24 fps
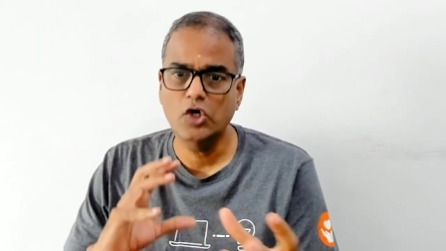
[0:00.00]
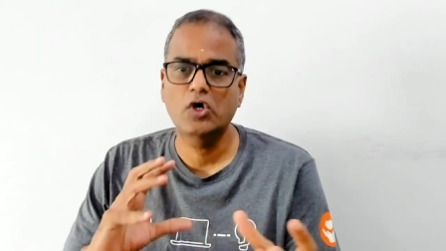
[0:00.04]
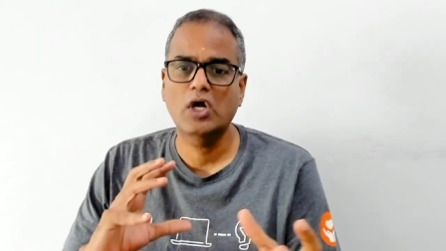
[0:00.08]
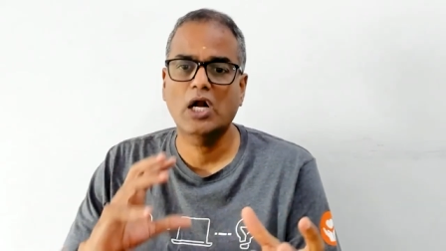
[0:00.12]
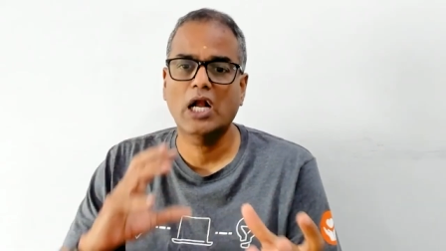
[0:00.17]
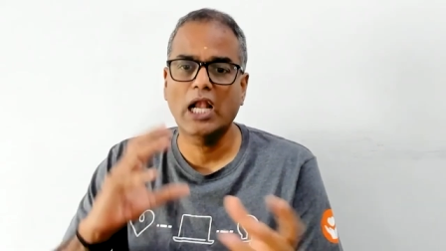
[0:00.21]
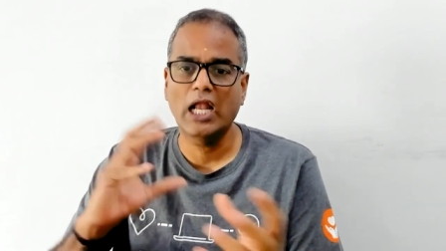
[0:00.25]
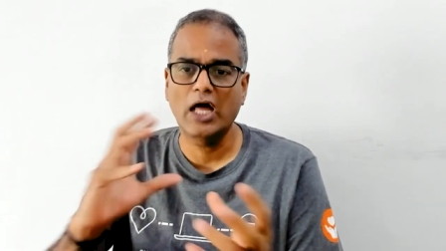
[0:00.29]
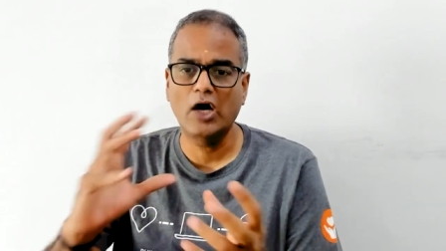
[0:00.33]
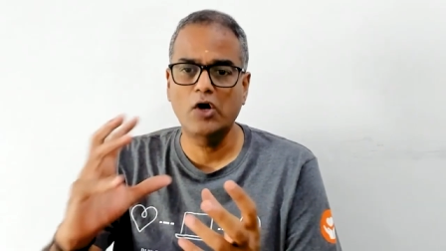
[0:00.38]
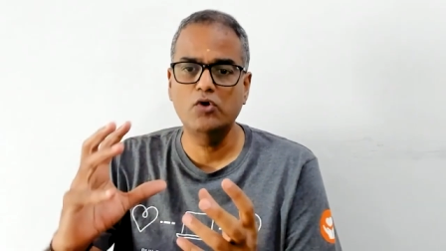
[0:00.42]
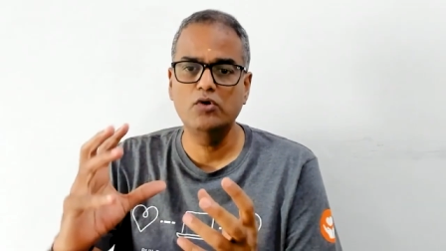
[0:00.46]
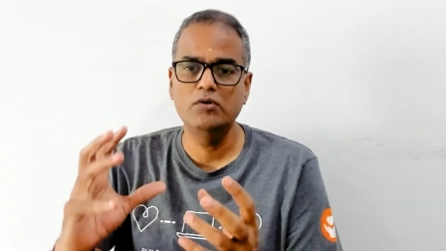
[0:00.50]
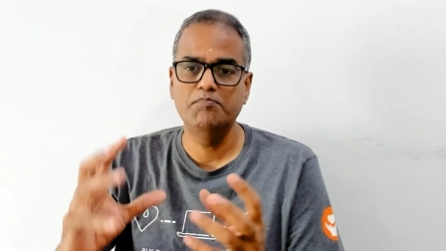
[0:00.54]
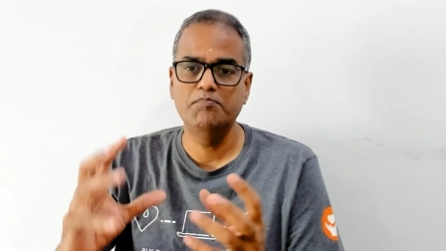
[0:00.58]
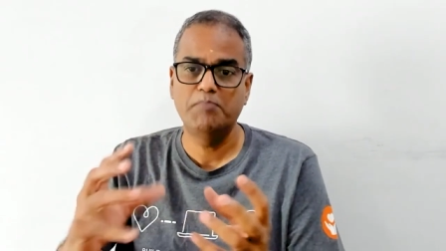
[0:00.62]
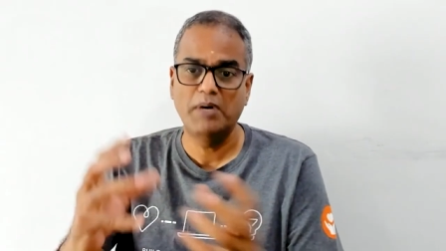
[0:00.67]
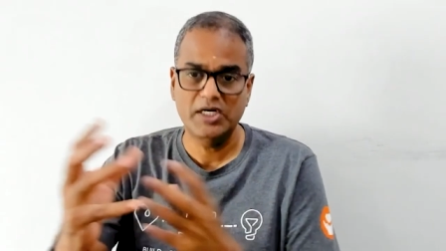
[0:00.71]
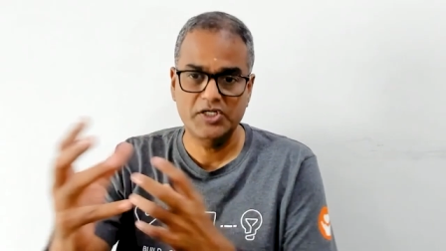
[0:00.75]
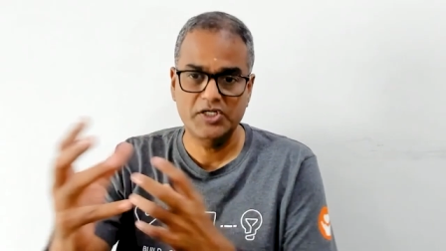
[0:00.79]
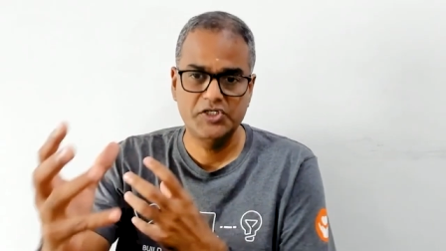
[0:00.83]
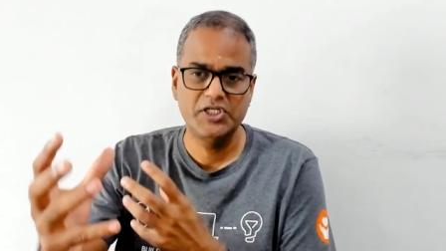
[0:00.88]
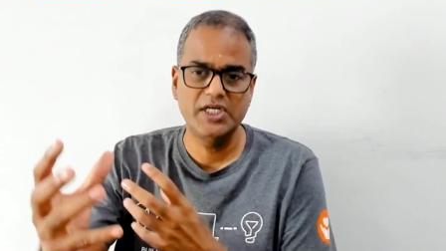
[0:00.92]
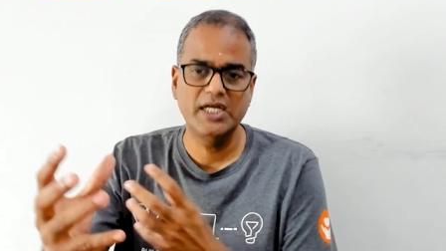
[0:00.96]
cloud
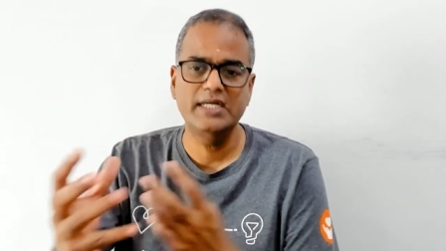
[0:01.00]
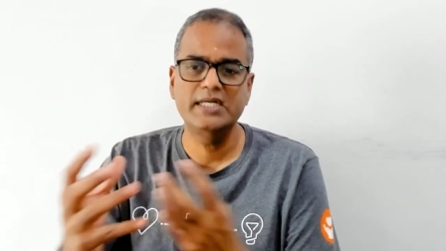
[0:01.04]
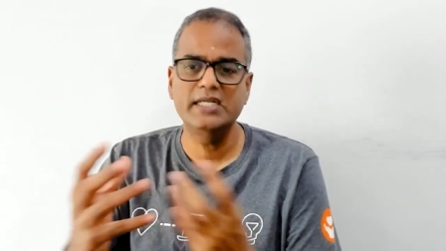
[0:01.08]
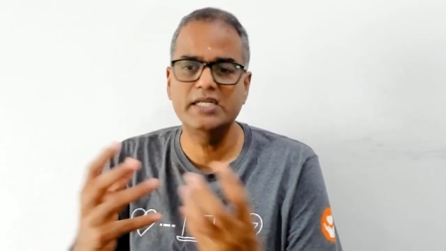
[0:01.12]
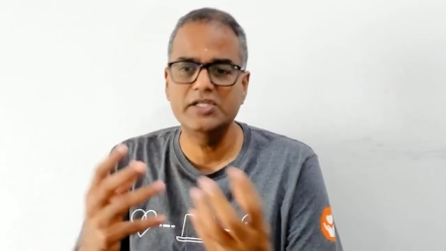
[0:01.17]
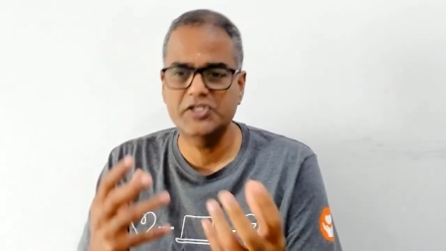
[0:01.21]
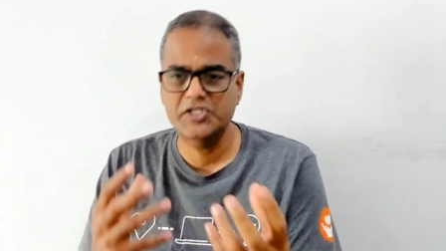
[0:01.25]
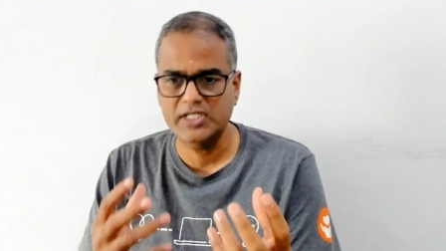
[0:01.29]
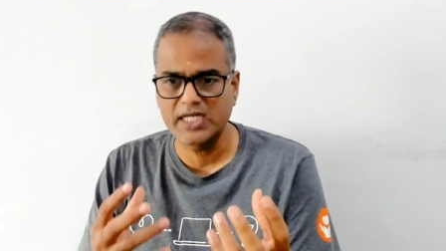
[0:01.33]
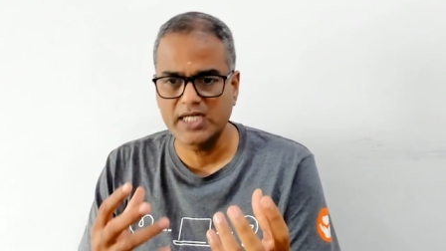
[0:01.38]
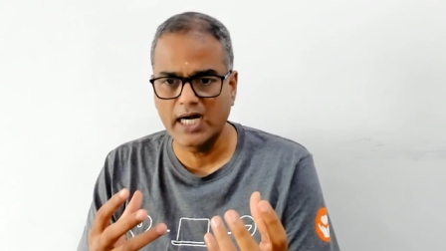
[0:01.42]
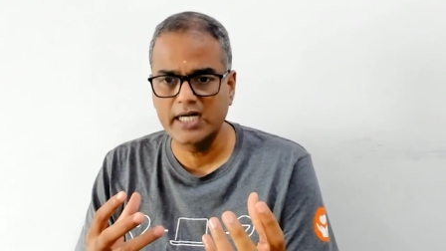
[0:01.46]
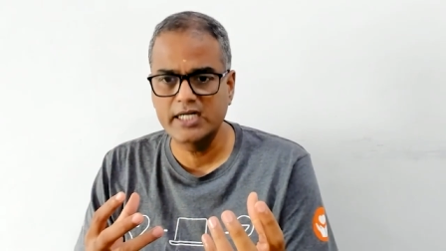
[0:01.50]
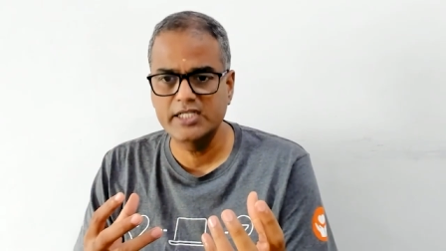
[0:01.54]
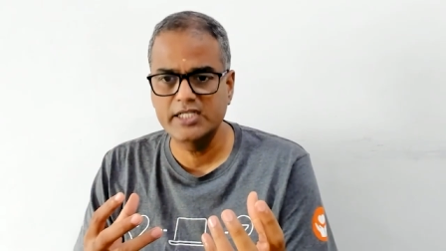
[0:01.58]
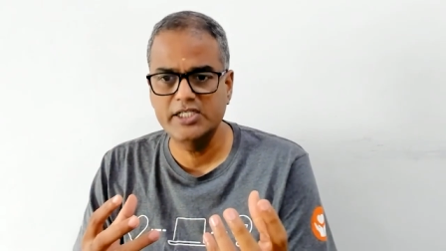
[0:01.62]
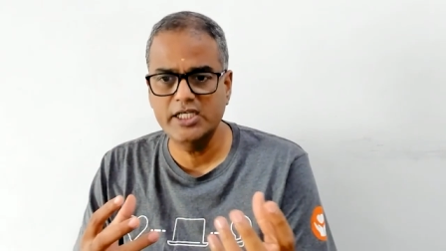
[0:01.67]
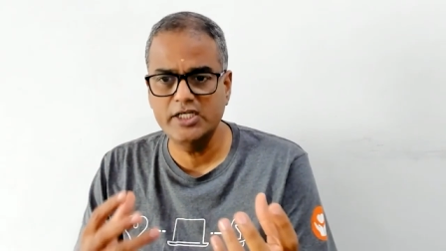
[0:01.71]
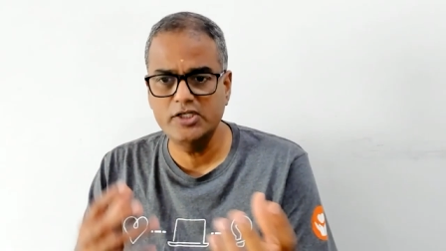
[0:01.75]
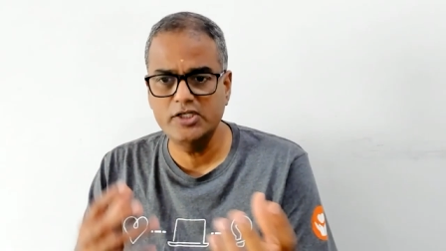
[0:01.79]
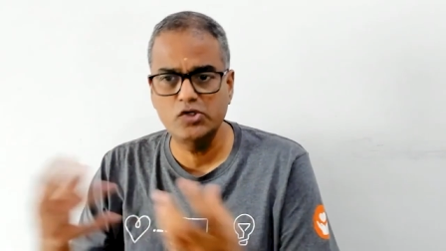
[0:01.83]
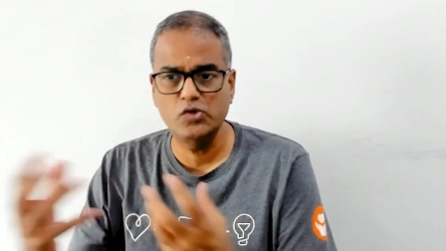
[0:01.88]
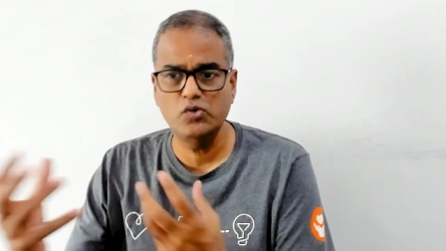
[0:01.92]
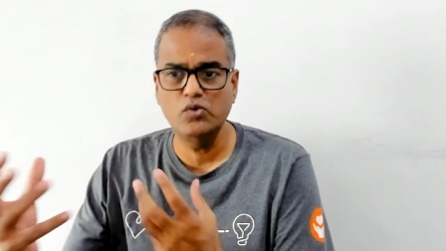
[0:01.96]
budget and
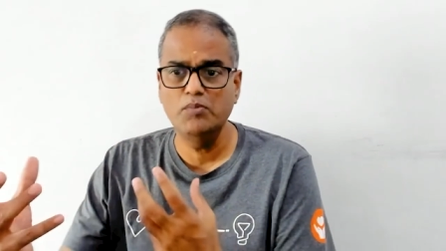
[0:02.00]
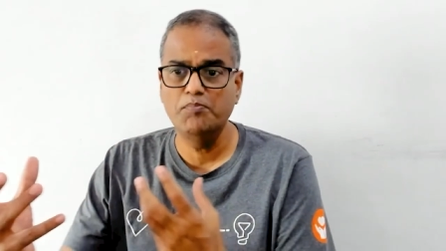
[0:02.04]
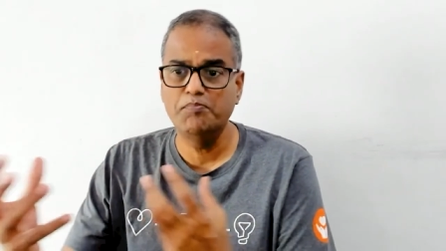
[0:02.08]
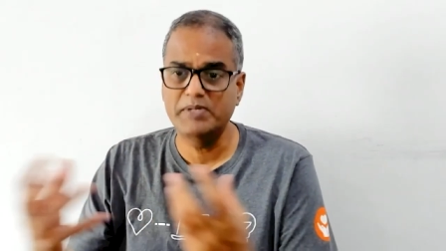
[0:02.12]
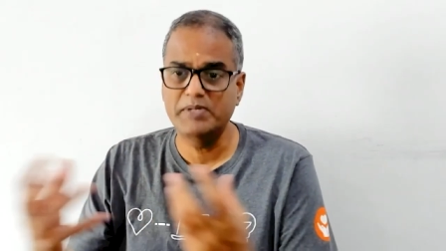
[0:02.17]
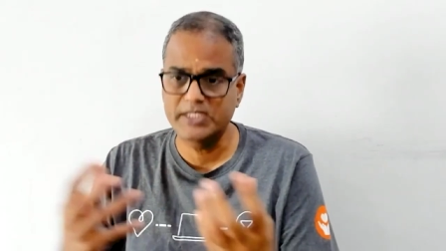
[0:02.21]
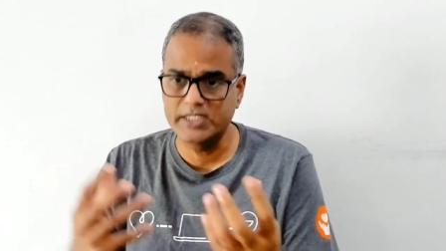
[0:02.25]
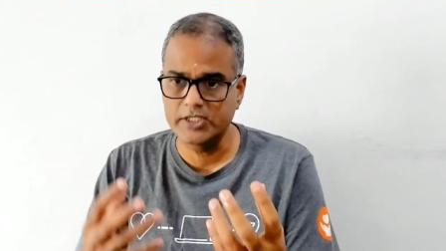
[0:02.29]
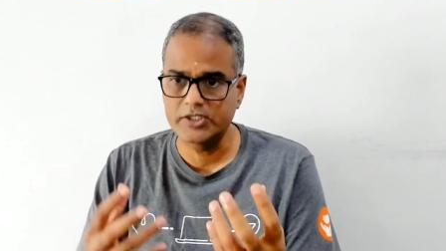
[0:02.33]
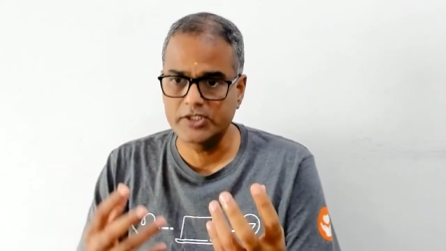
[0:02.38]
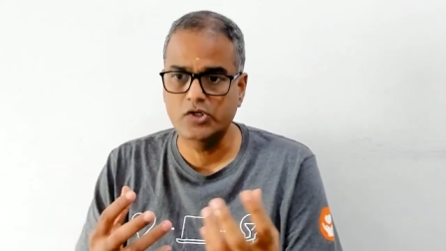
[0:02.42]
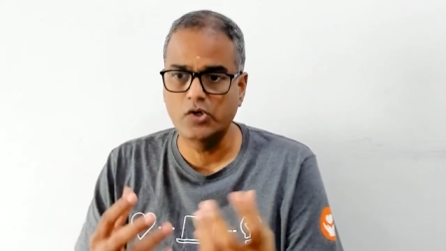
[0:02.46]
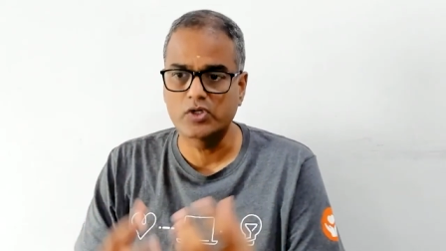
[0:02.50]
strategy to business